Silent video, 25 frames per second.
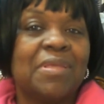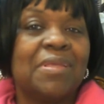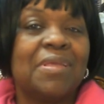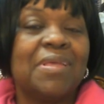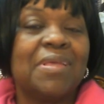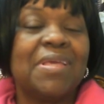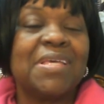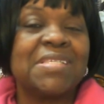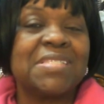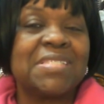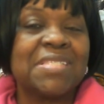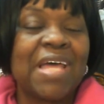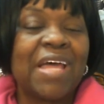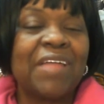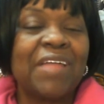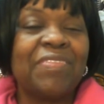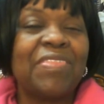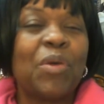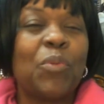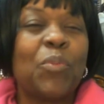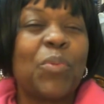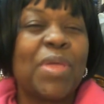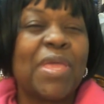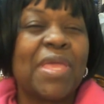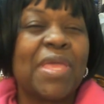it's not
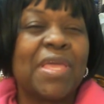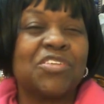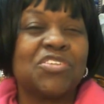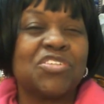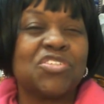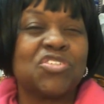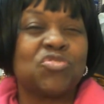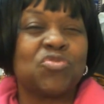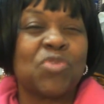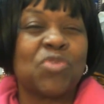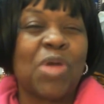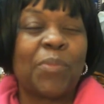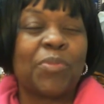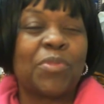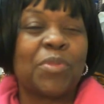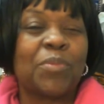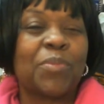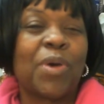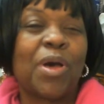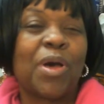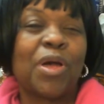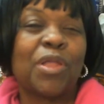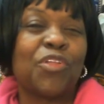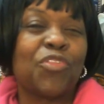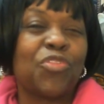that we can just drop the
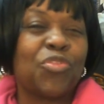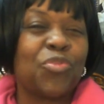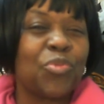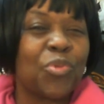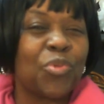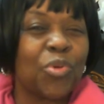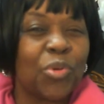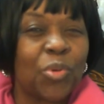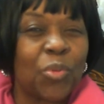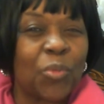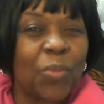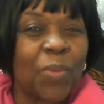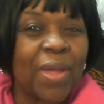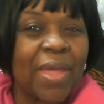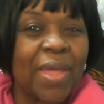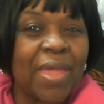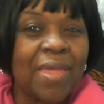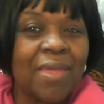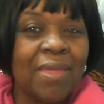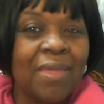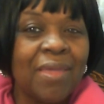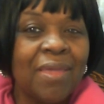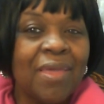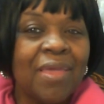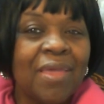ball and throw it
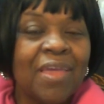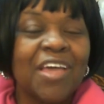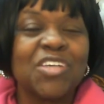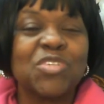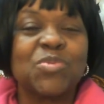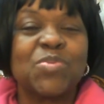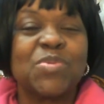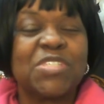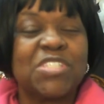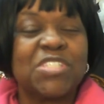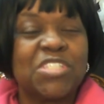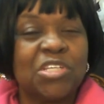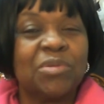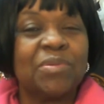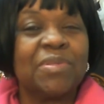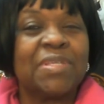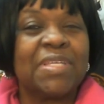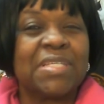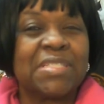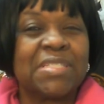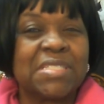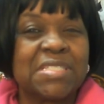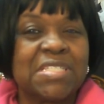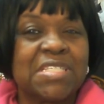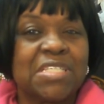away, because we still
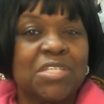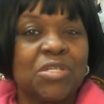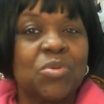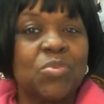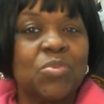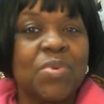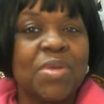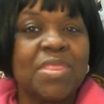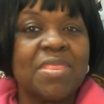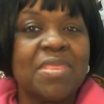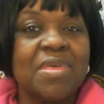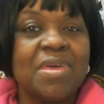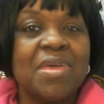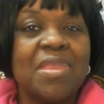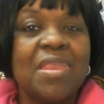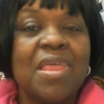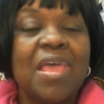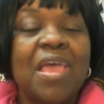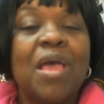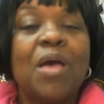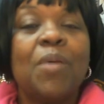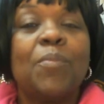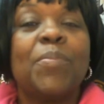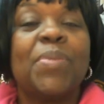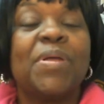need to deal with it.
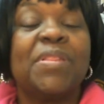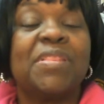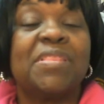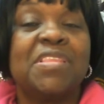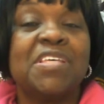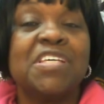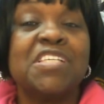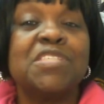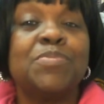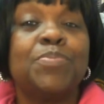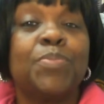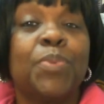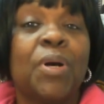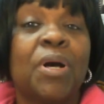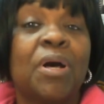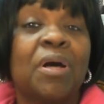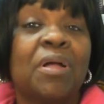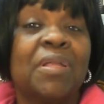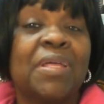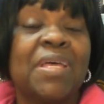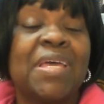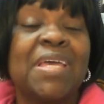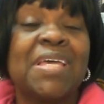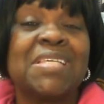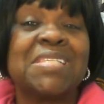But this
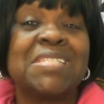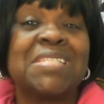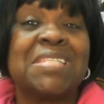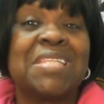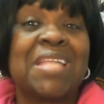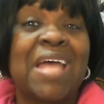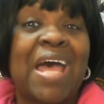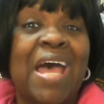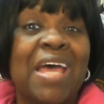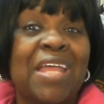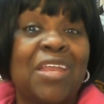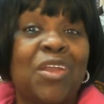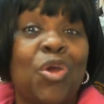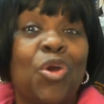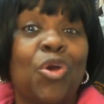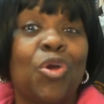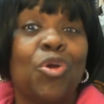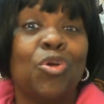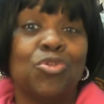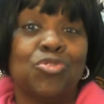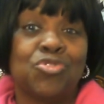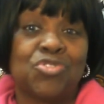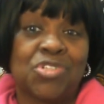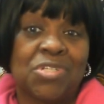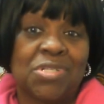ball is not
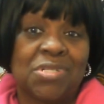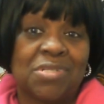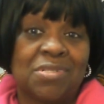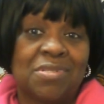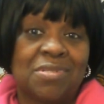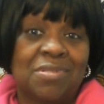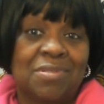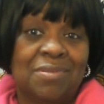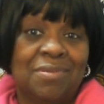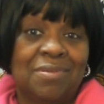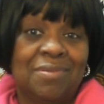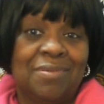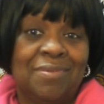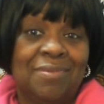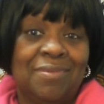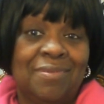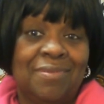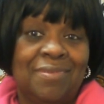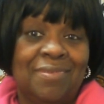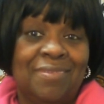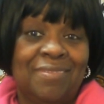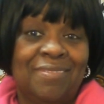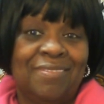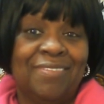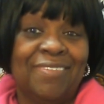urgent.
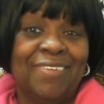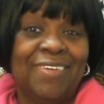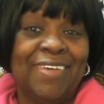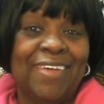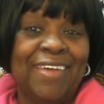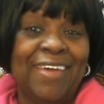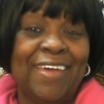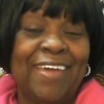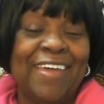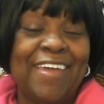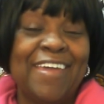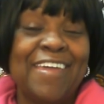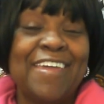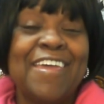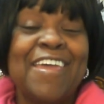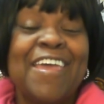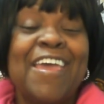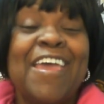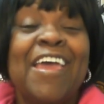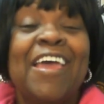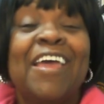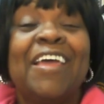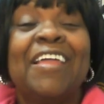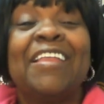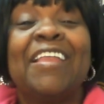Okay?
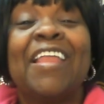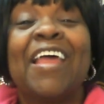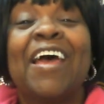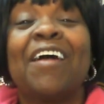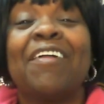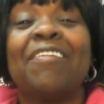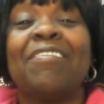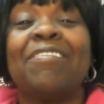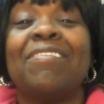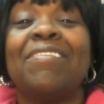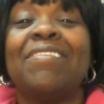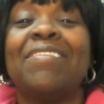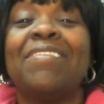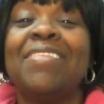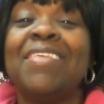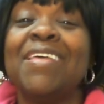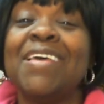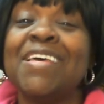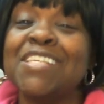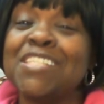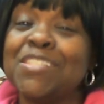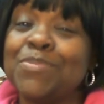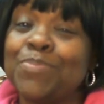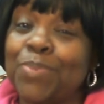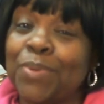Now,
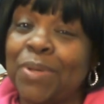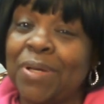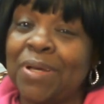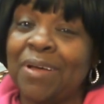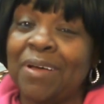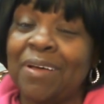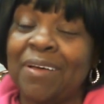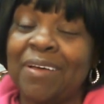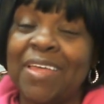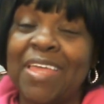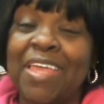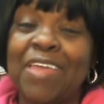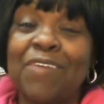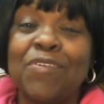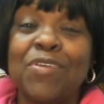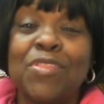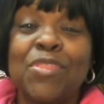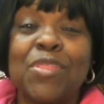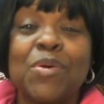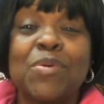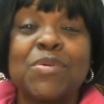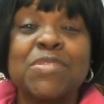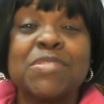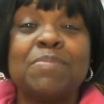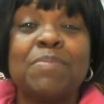this ball, even
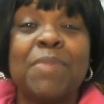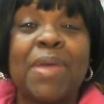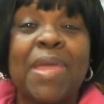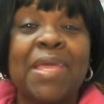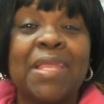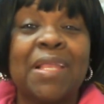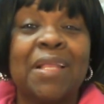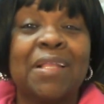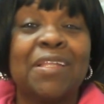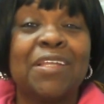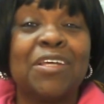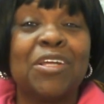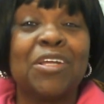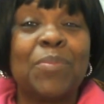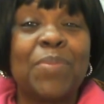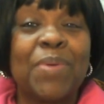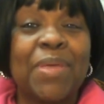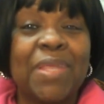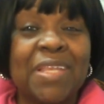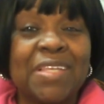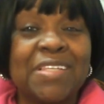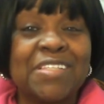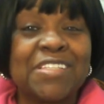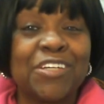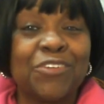though it's made a little
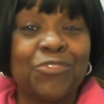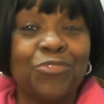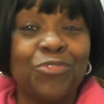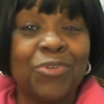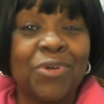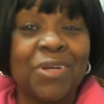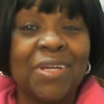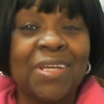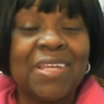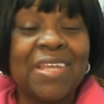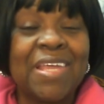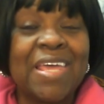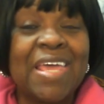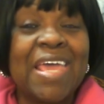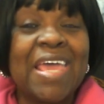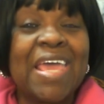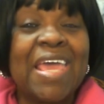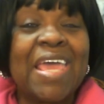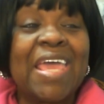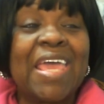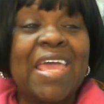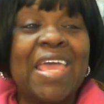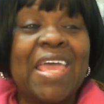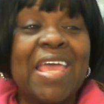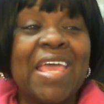bit different,
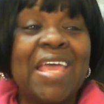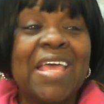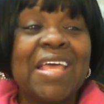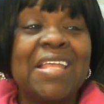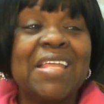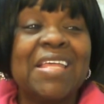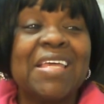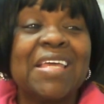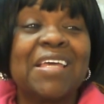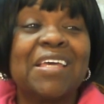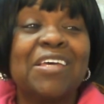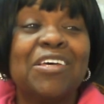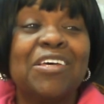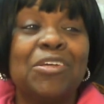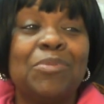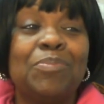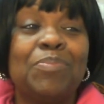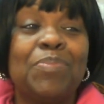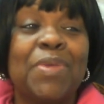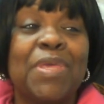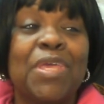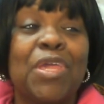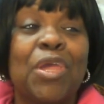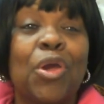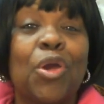it could
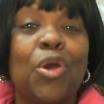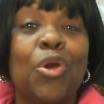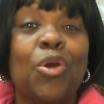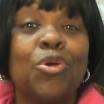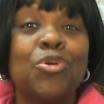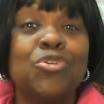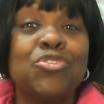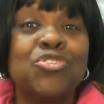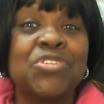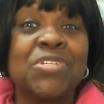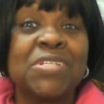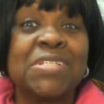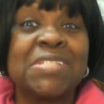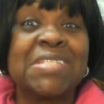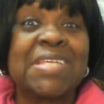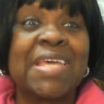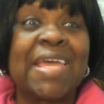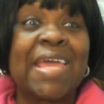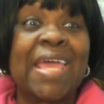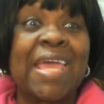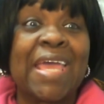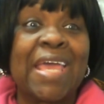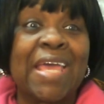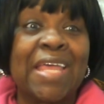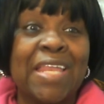be urgent
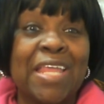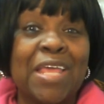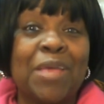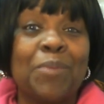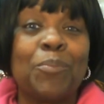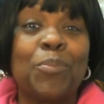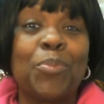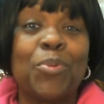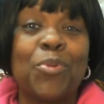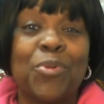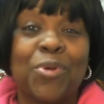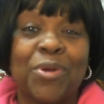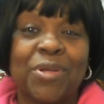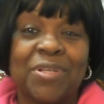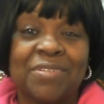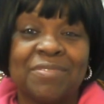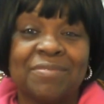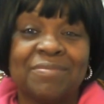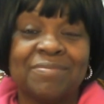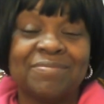and important.